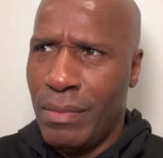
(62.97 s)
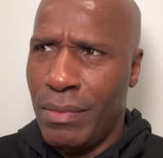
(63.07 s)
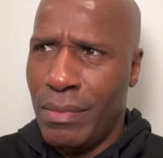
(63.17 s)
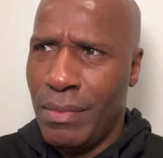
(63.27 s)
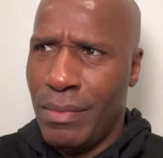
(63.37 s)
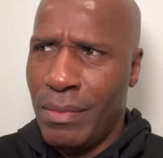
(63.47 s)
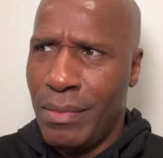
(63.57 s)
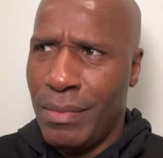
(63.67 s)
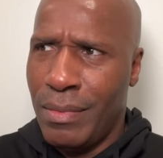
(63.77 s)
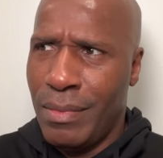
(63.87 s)

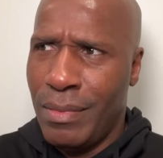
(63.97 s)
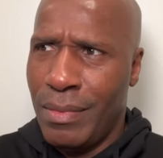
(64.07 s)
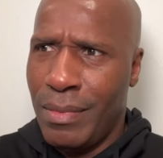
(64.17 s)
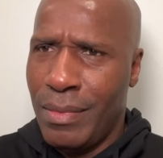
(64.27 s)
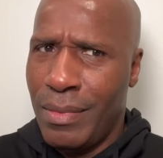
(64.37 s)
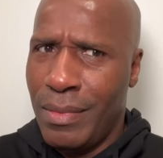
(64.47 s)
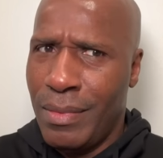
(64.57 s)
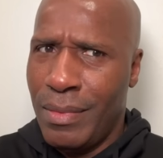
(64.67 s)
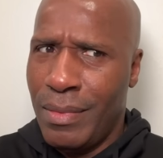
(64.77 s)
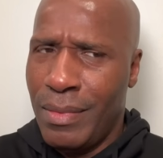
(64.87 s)

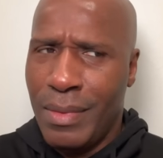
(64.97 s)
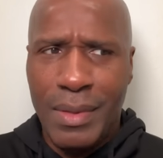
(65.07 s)
Nobody speaks.